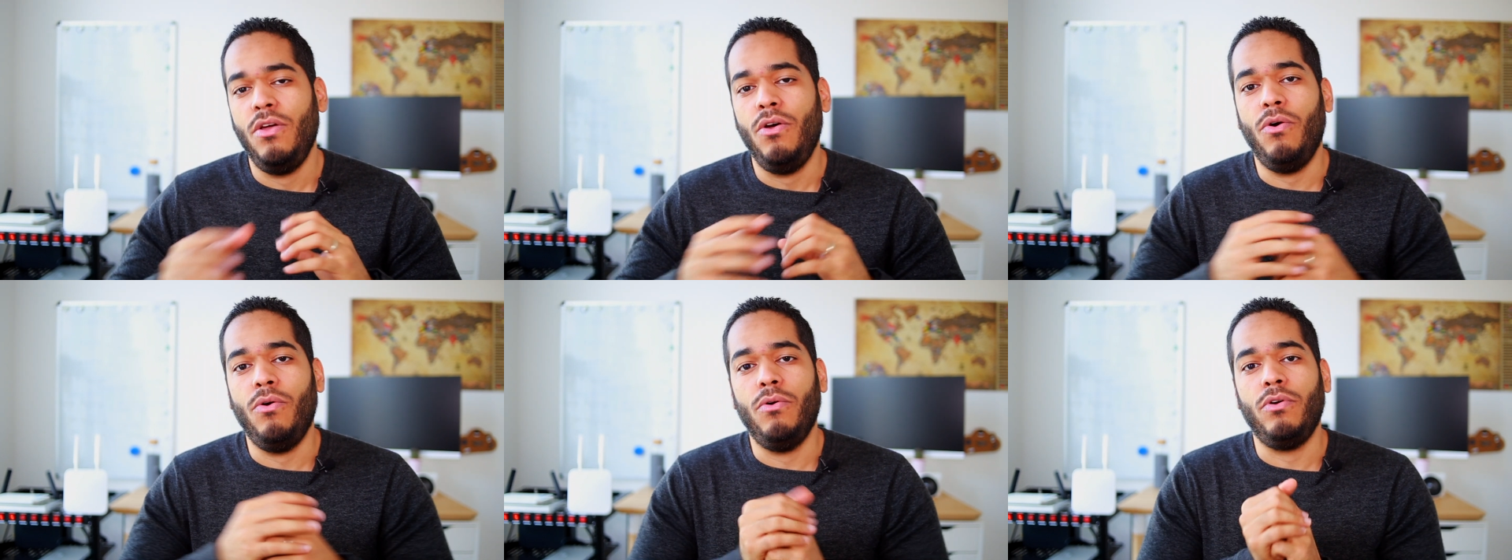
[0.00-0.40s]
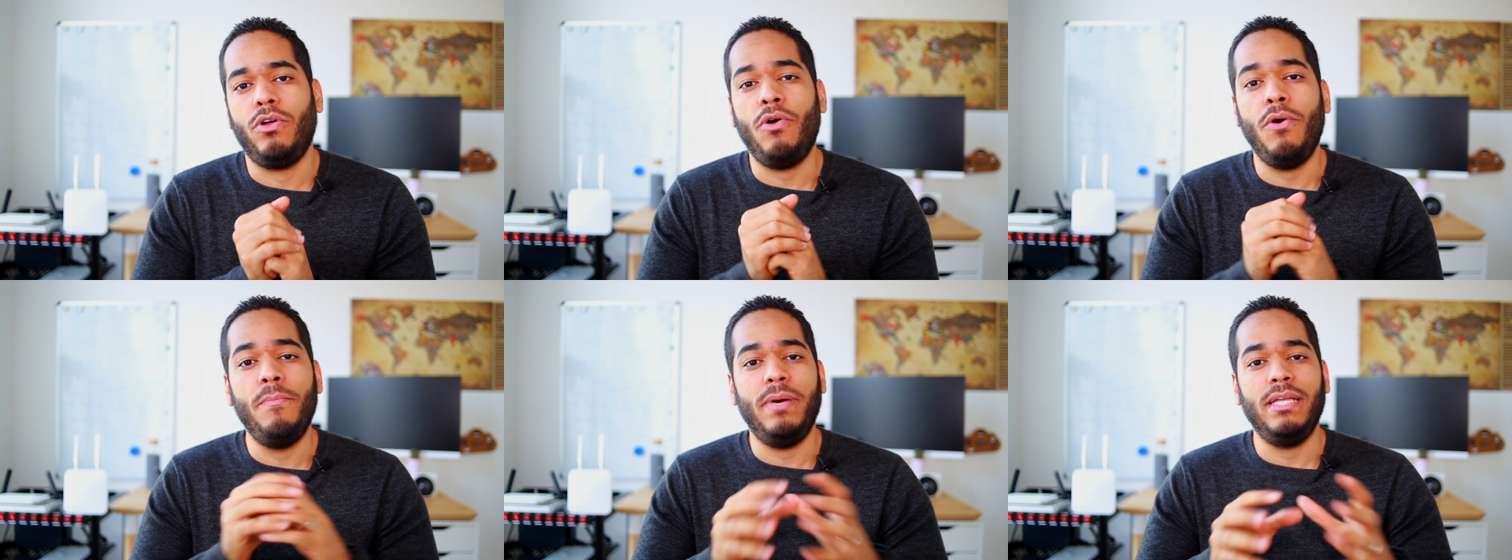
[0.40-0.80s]
or
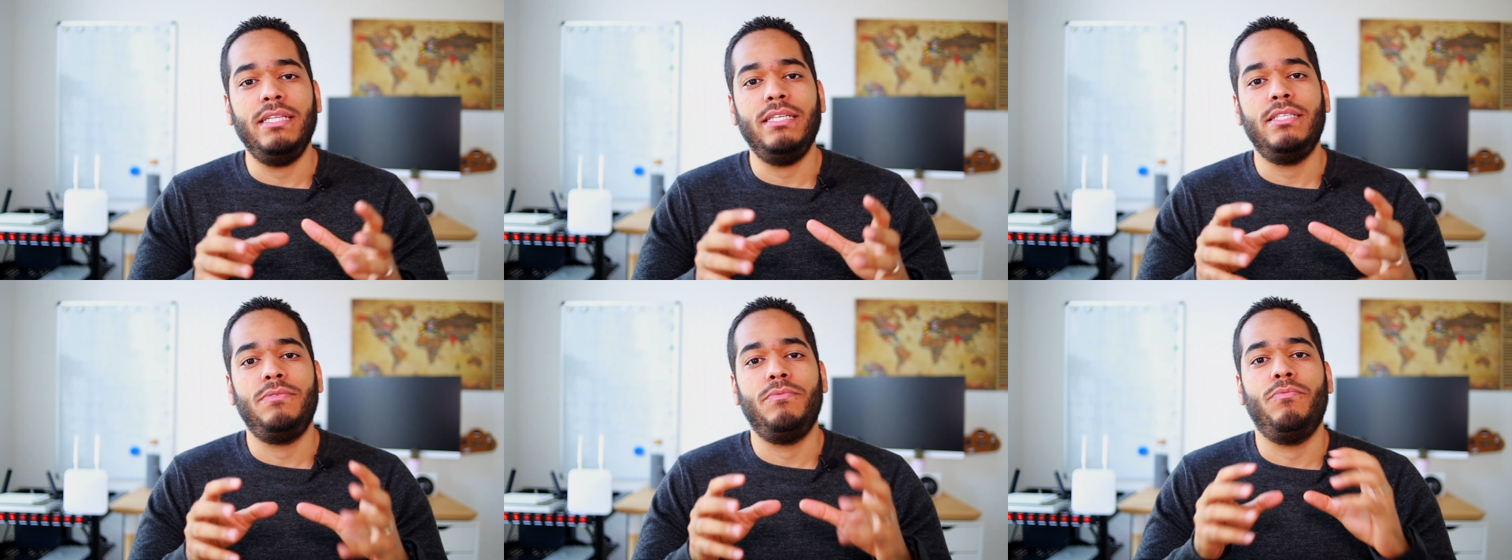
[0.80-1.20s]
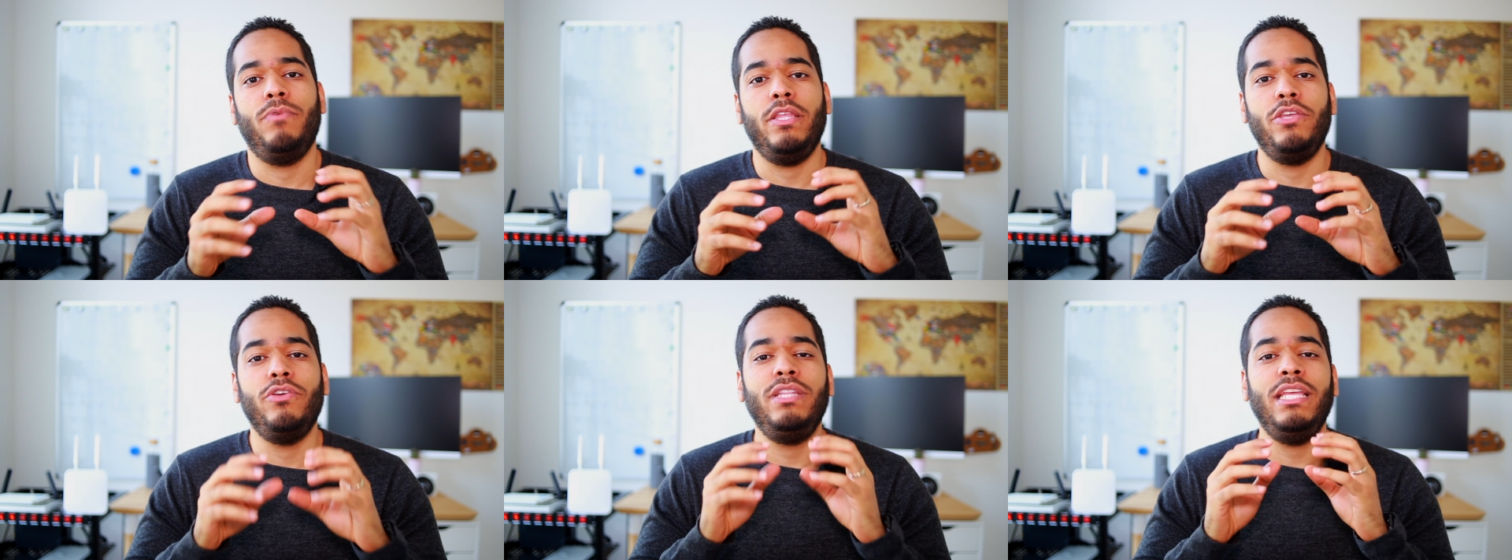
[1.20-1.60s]
companies
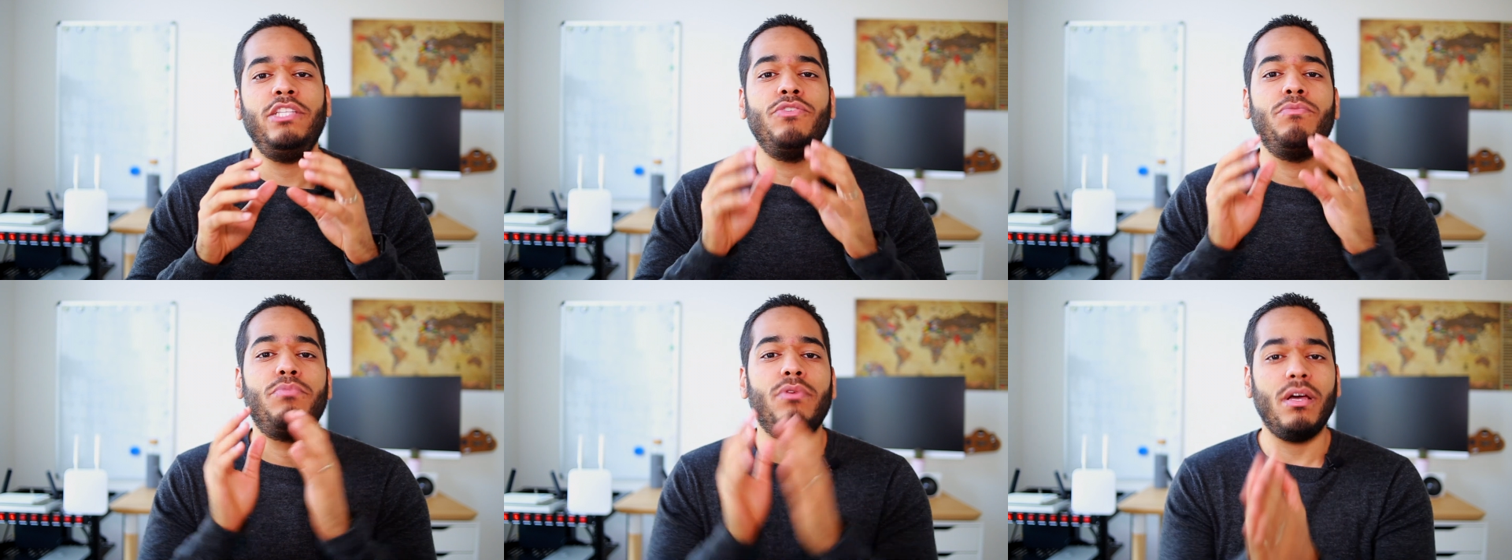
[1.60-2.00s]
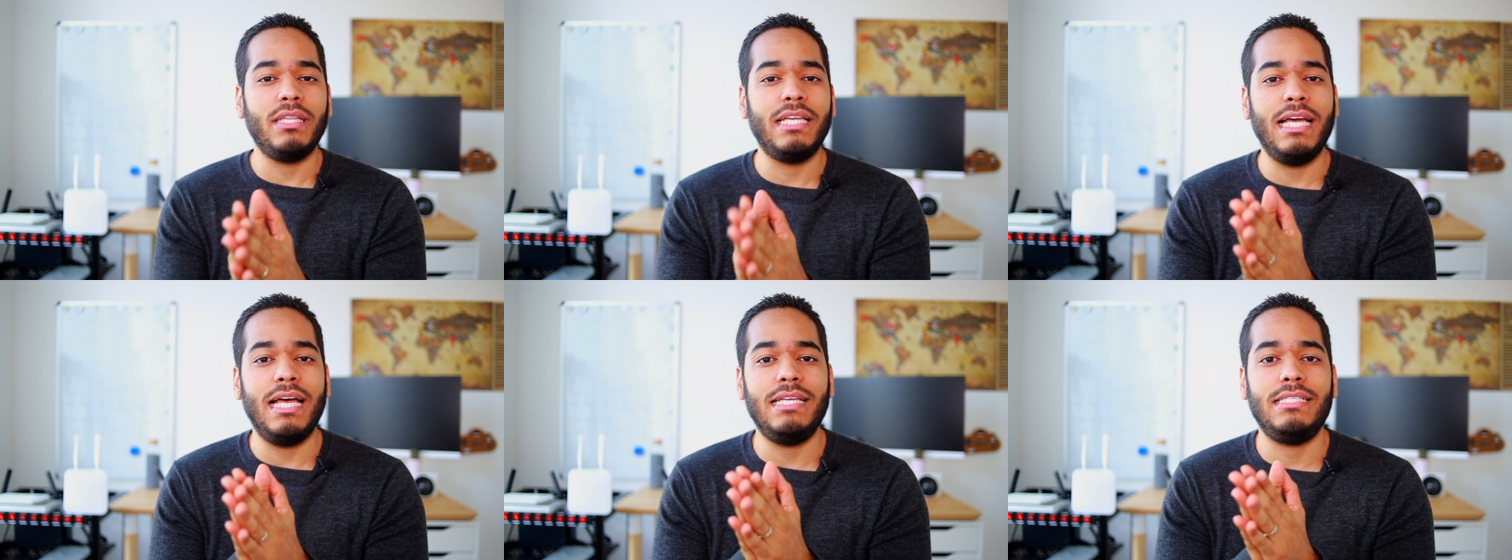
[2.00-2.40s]
when you need to
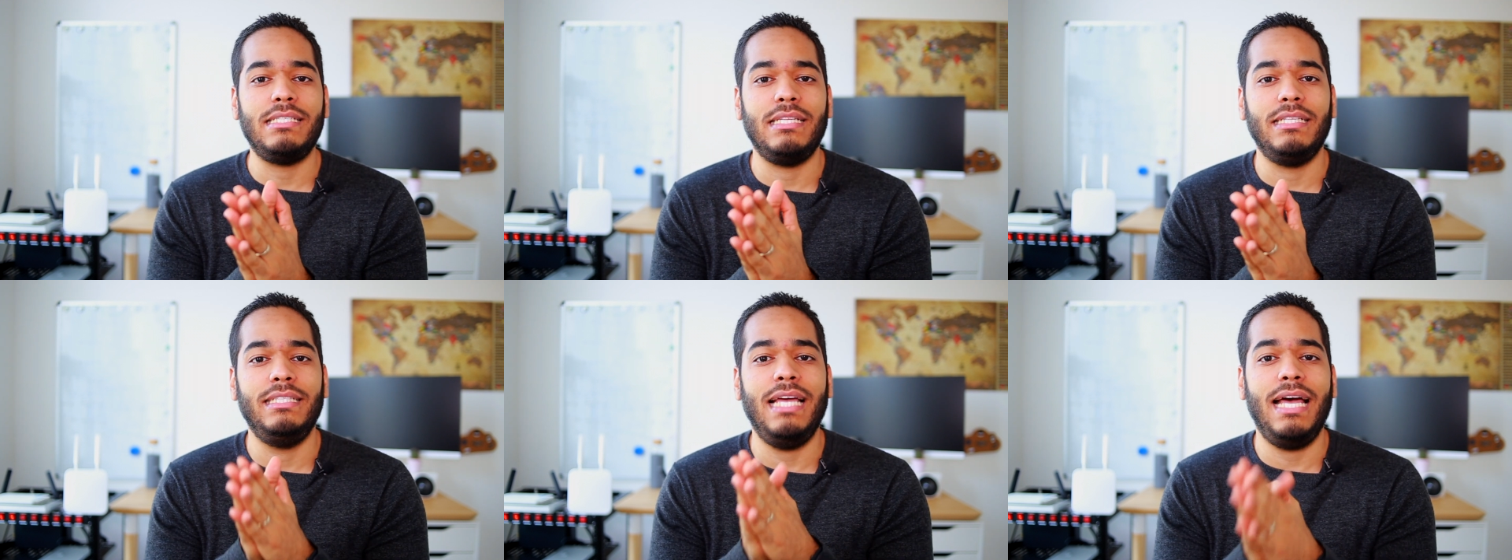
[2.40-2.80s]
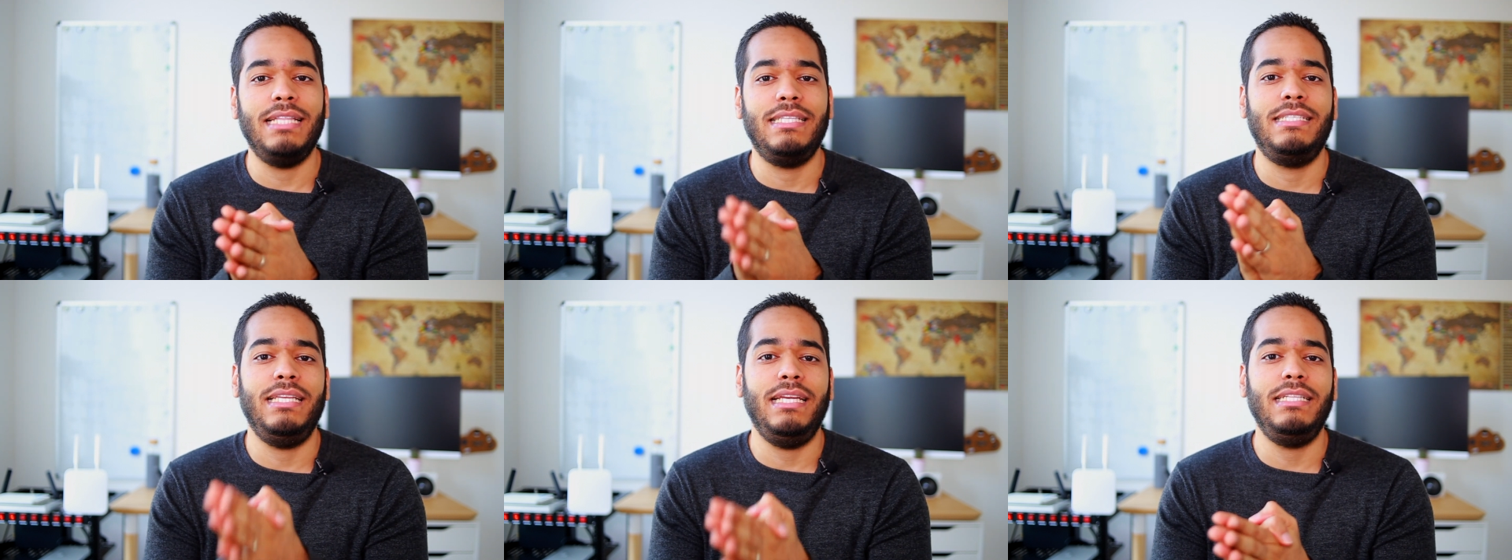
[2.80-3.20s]
broadcast
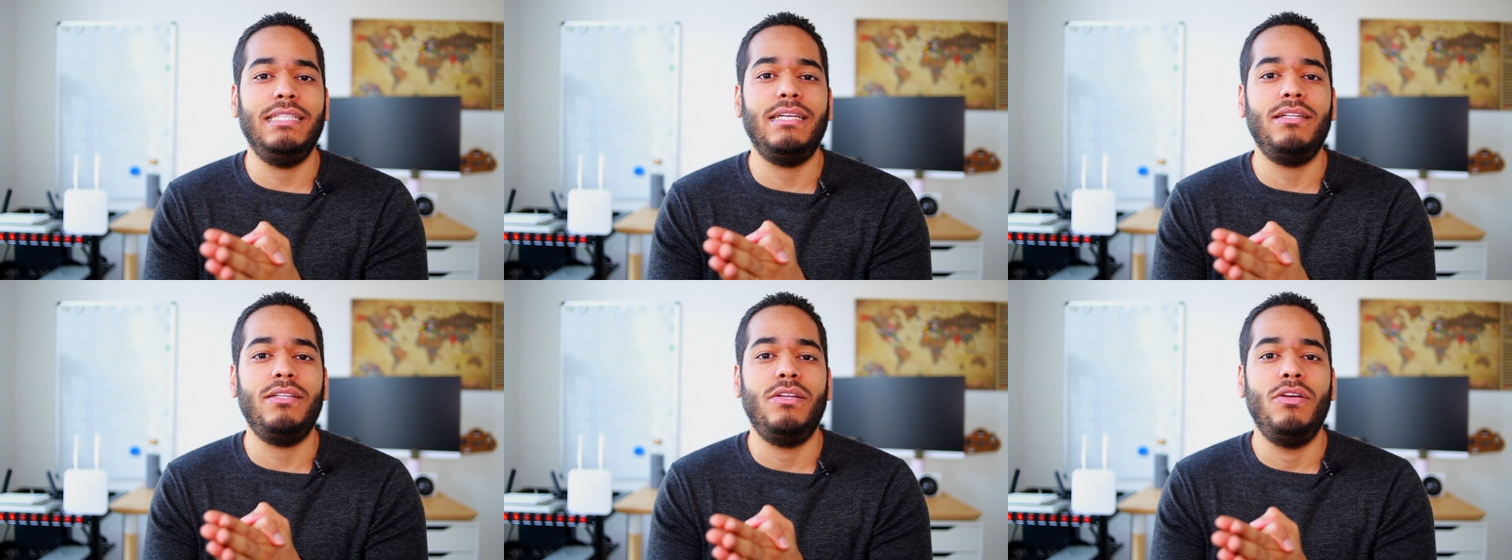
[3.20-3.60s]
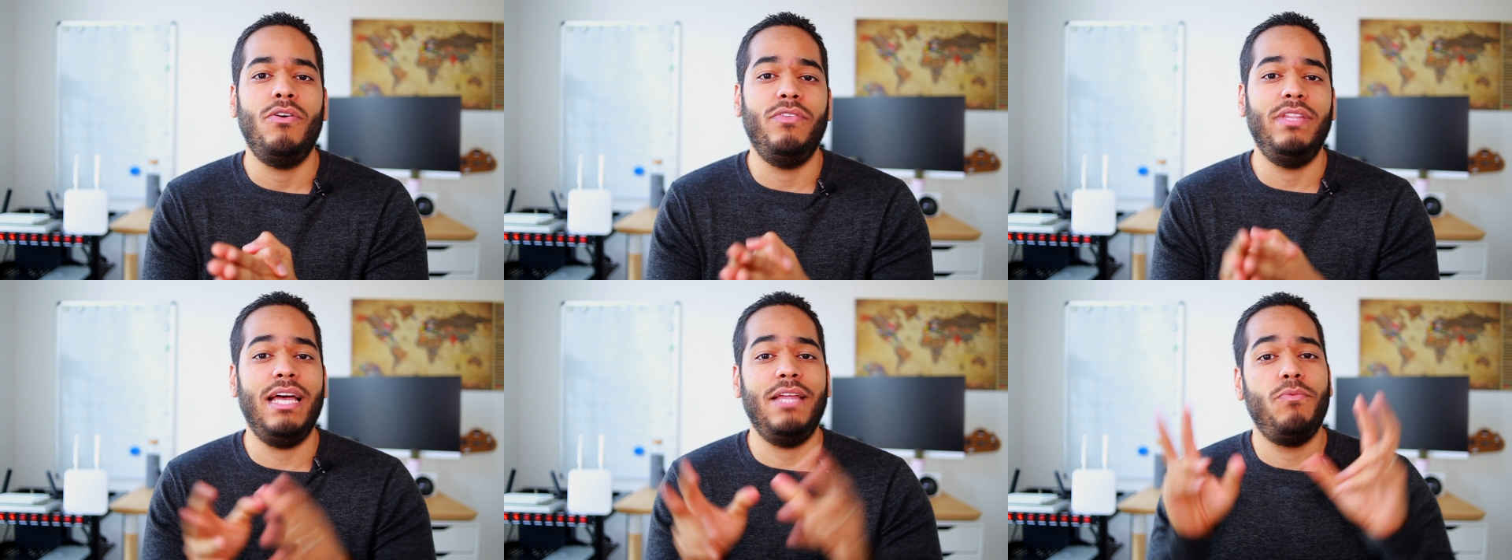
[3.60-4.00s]
that signal
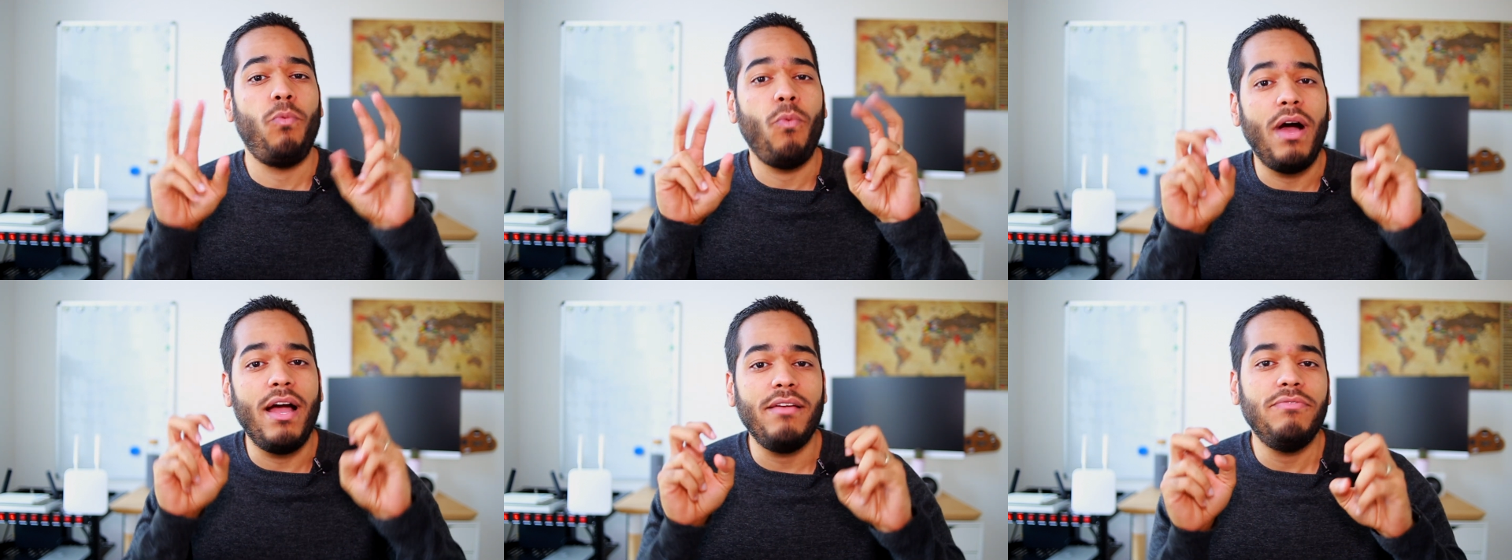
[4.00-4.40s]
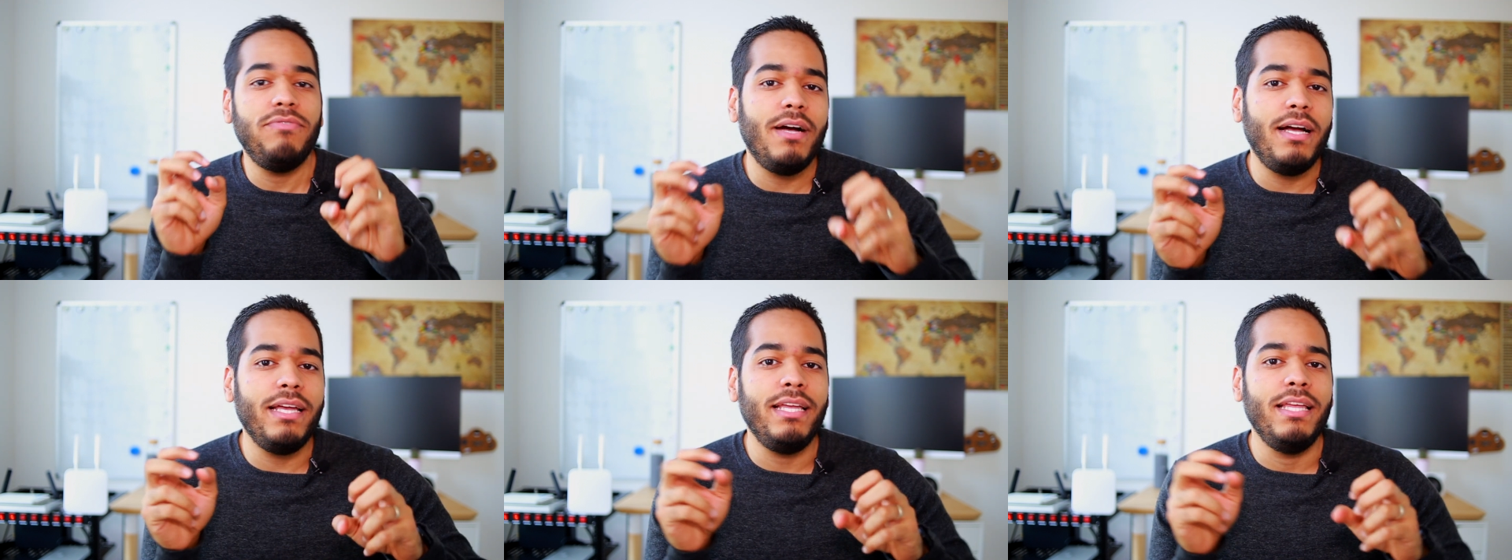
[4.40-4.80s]
or that
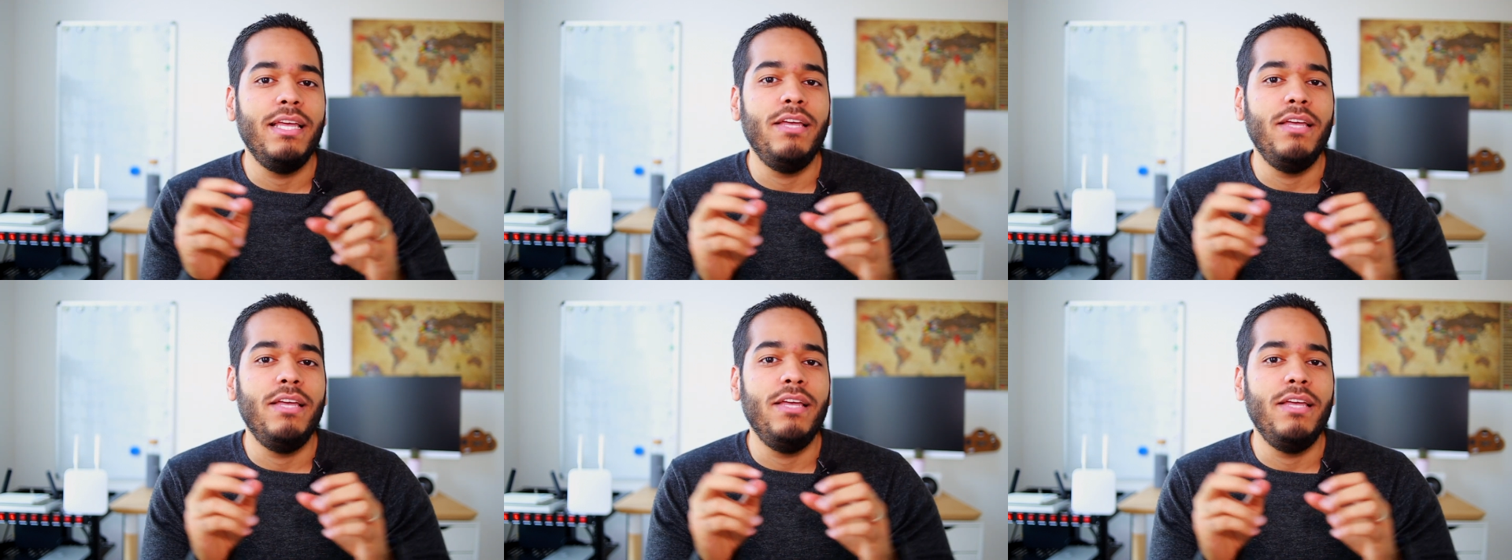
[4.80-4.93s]
Wi-Fi